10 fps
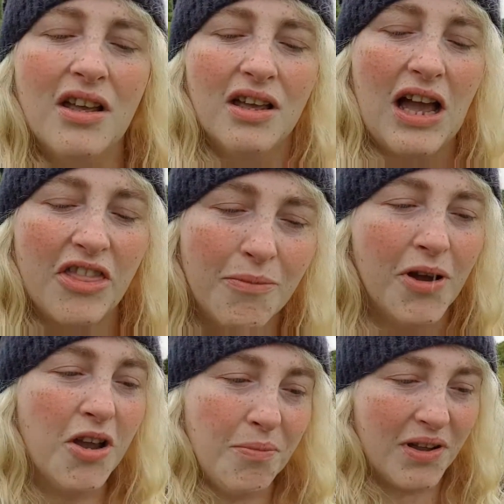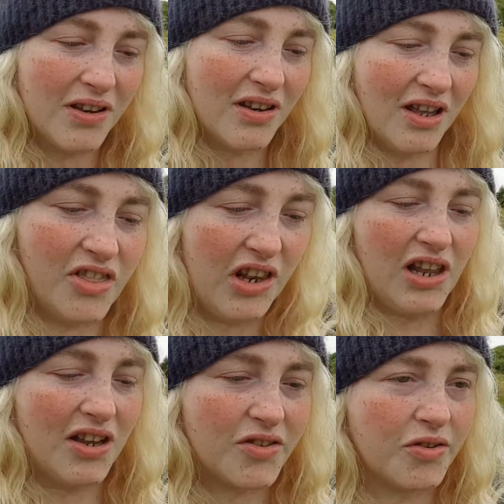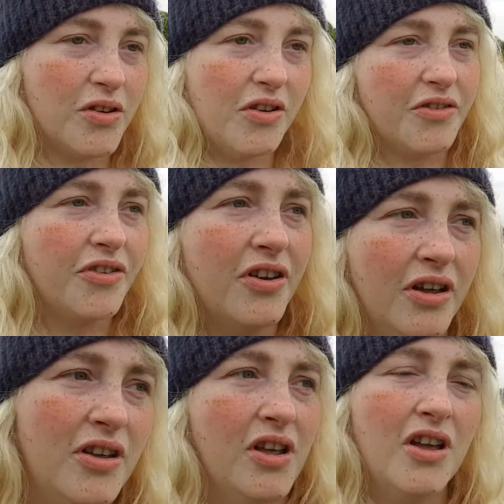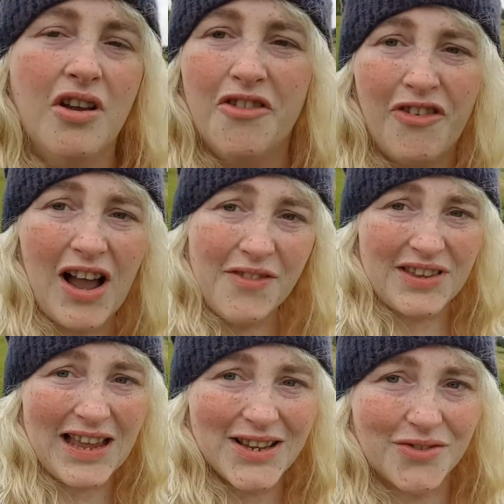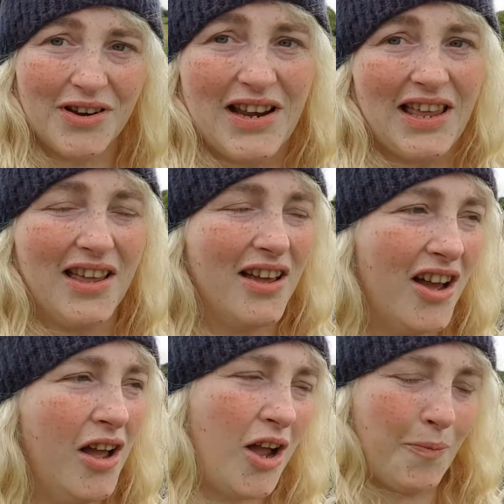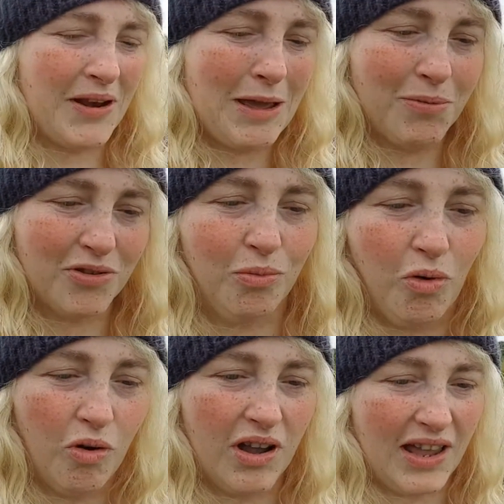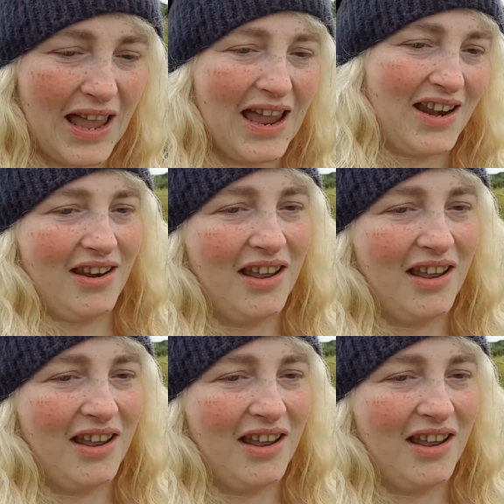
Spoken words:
At the moment, the last sort of 5 days really, I've been able to walk again,